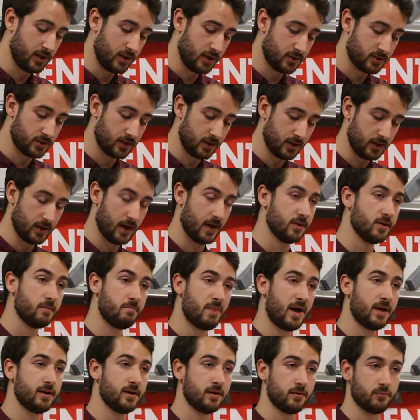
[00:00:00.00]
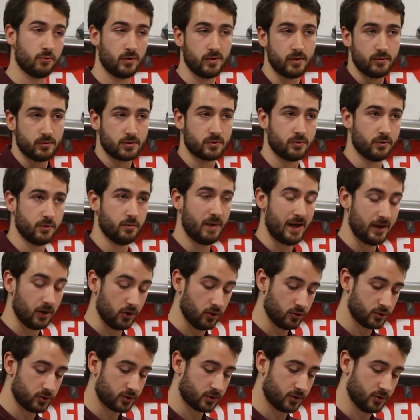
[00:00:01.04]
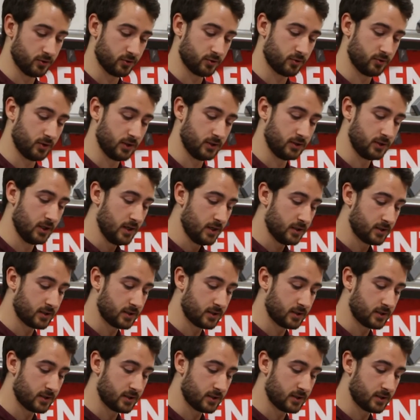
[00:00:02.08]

Italy, and the Benelux, what was called the Benelux countries,